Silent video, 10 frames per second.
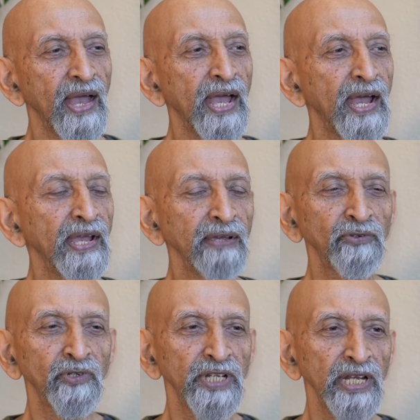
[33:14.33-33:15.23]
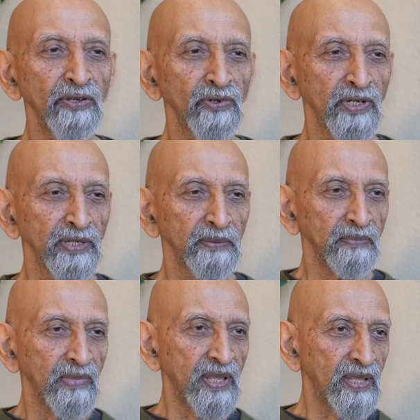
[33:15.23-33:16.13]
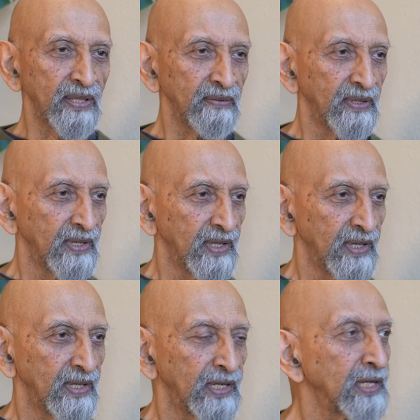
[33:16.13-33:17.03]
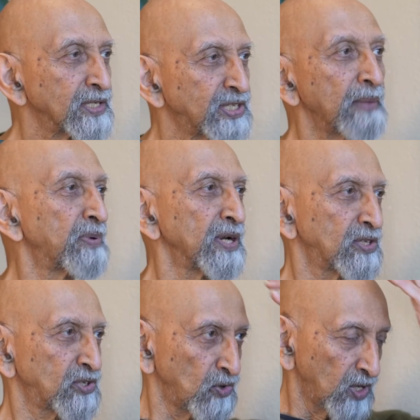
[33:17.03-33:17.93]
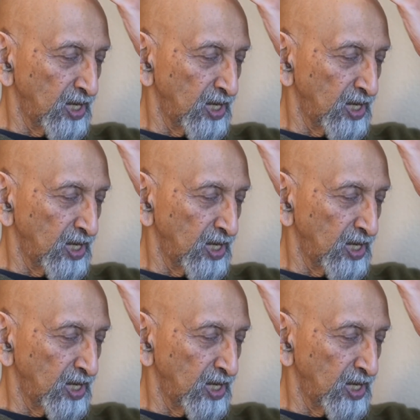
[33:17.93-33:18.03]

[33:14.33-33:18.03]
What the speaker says: I have to tell you a little separate story.